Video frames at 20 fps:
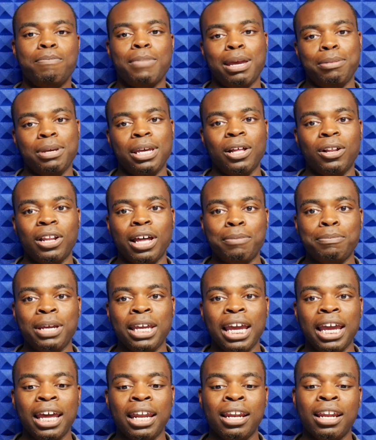Maybe he'll let
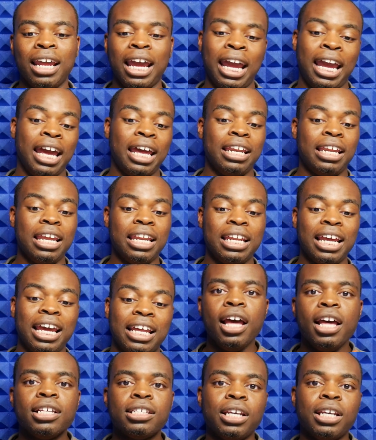me in, and he did.